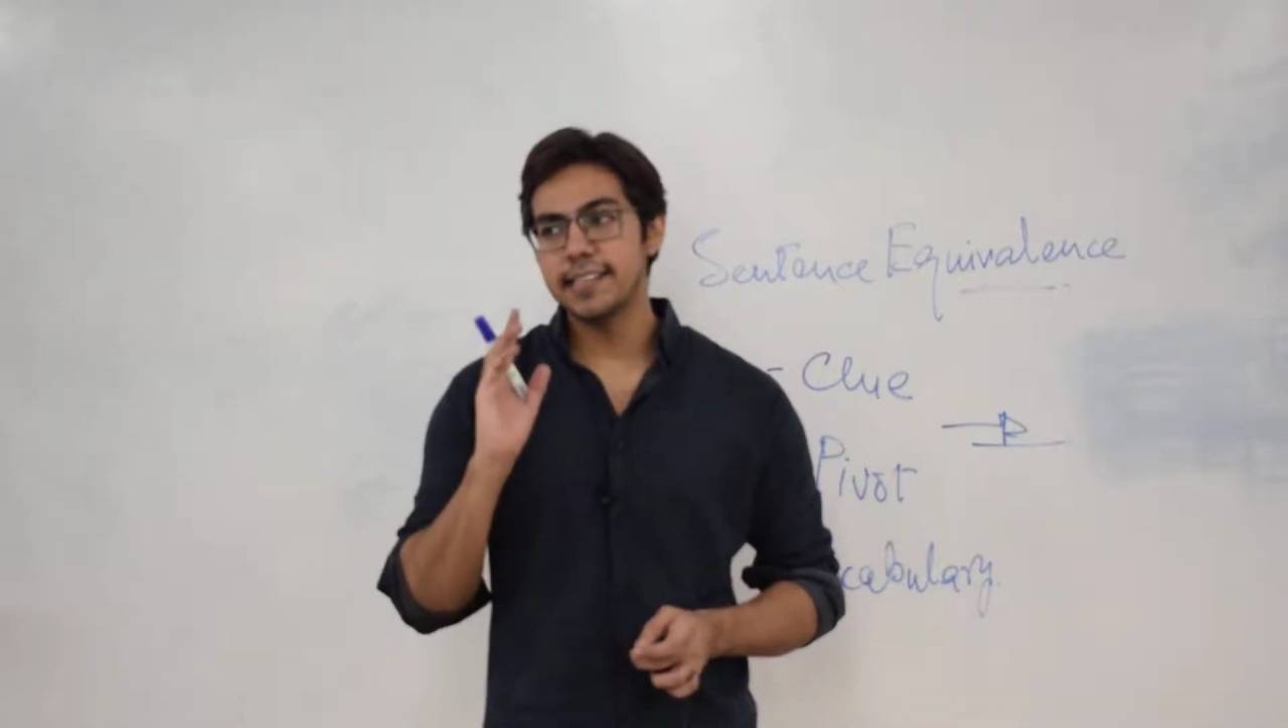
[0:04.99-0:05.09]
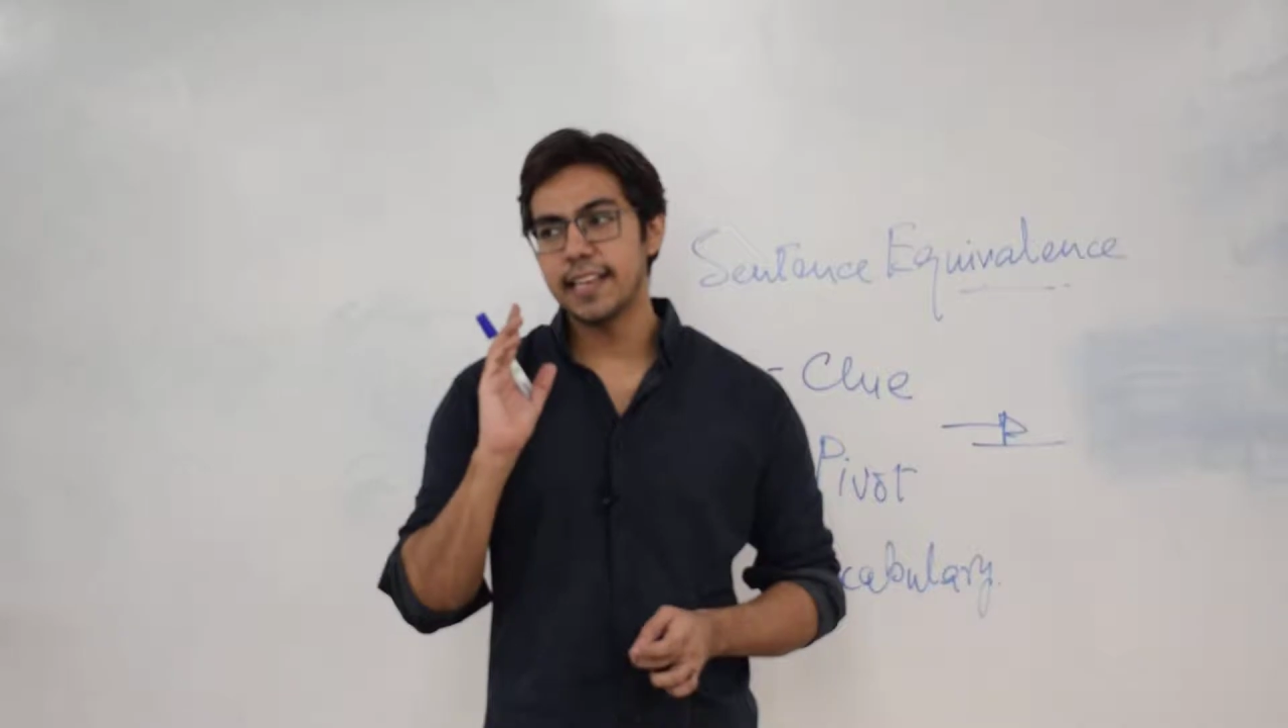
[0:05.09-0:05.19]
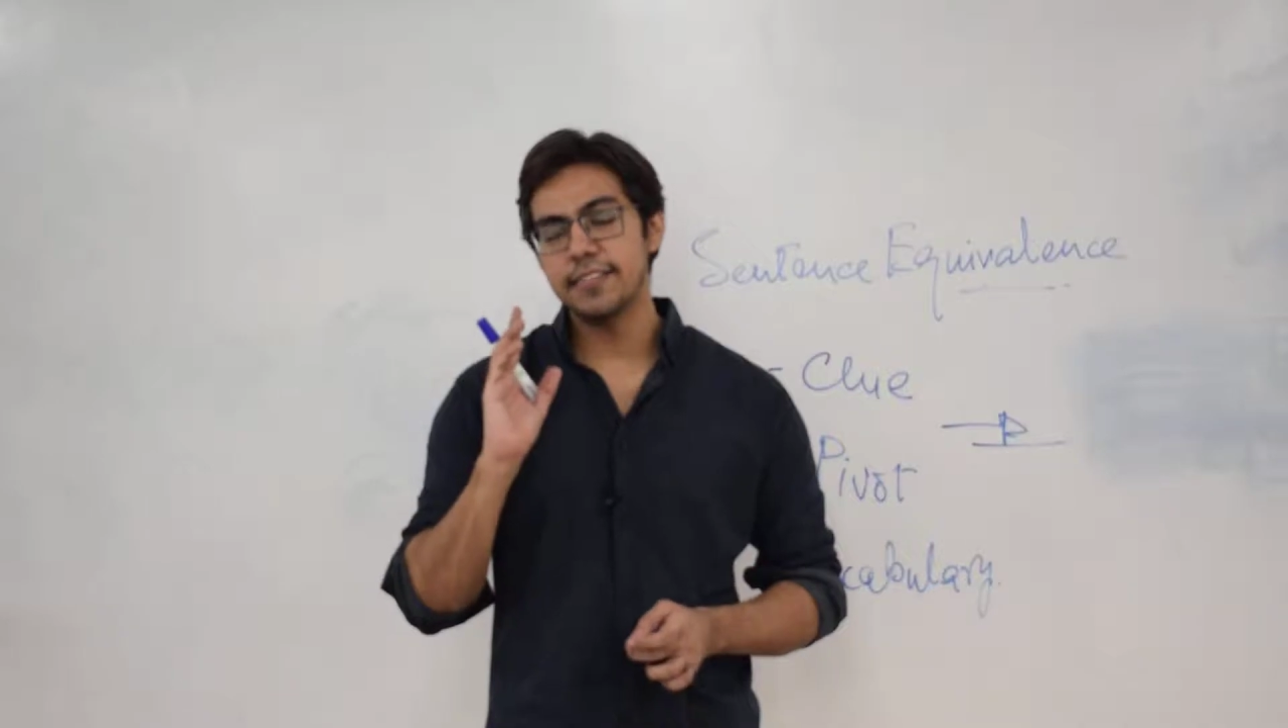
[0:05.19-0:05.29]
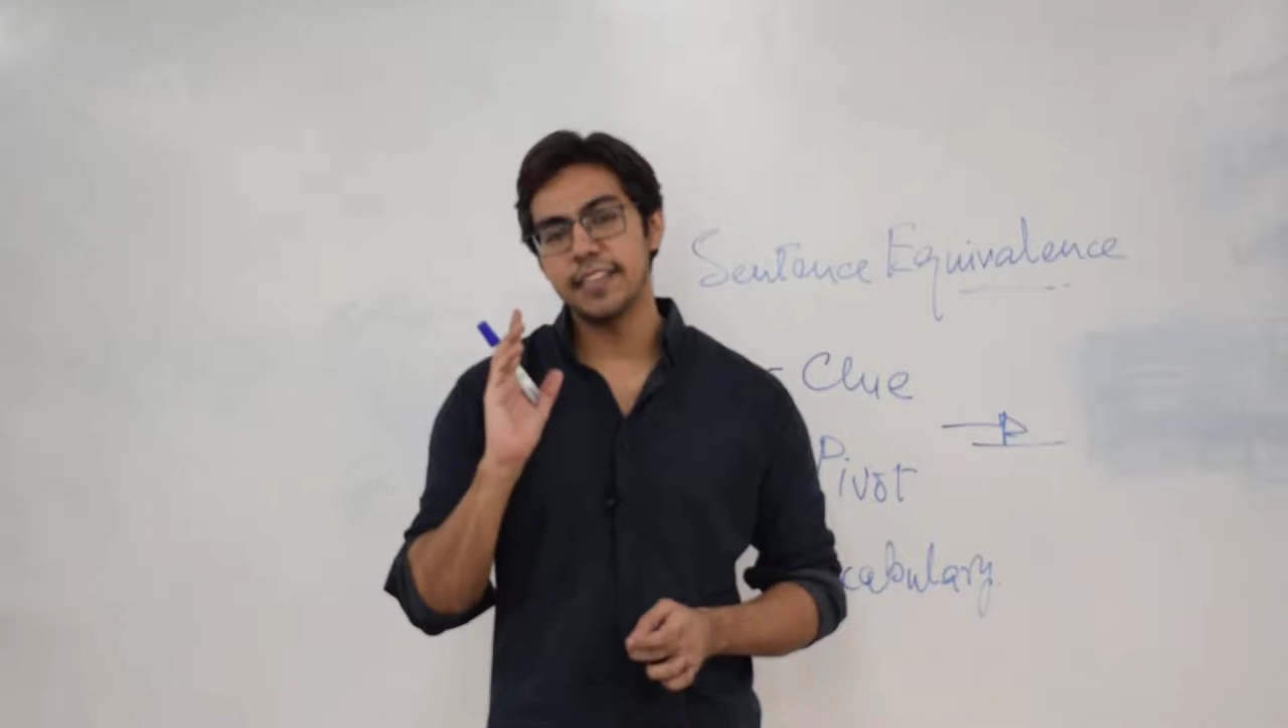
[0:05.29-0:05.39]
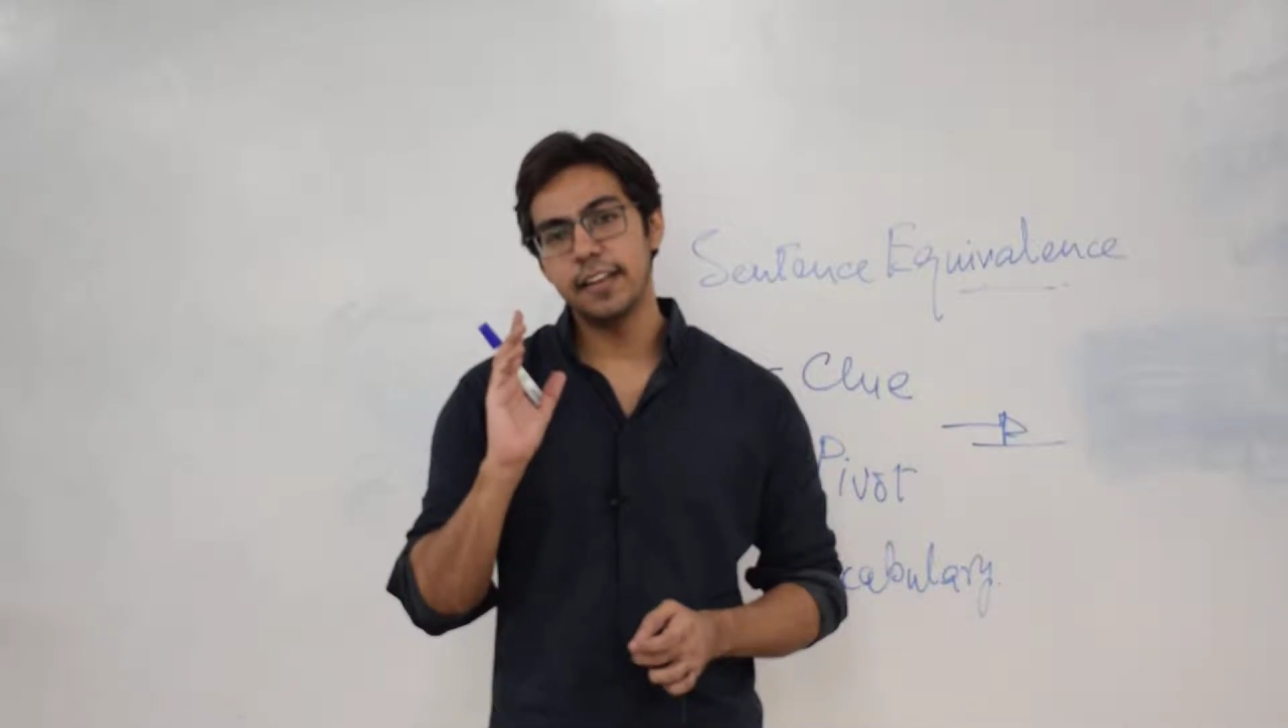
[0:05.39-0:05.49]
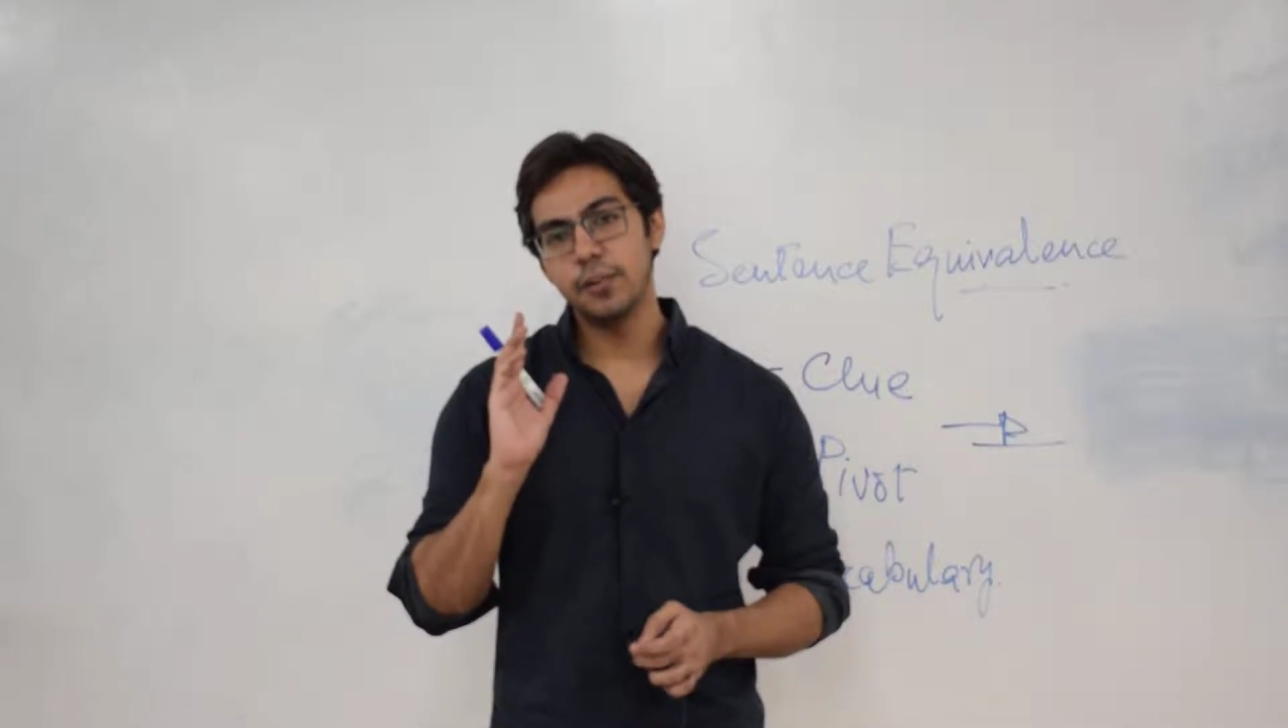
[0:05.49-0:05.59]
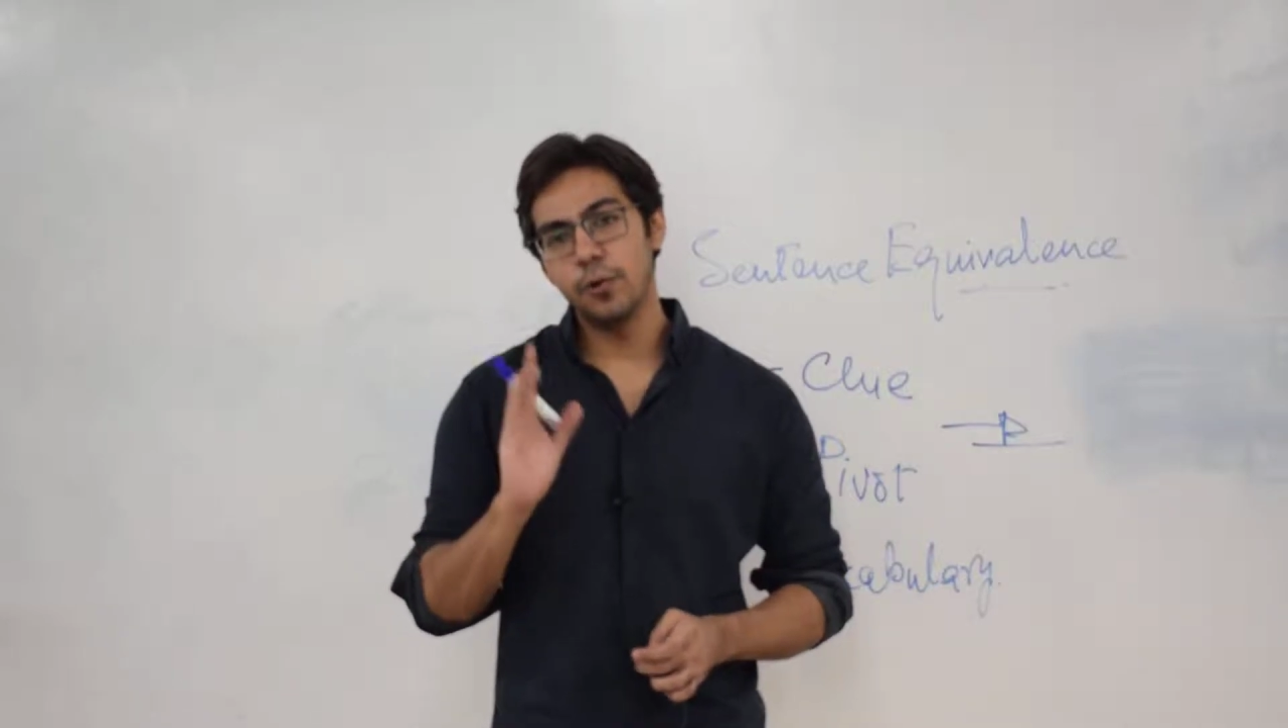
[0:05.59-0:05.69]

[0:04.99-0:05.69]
as I've said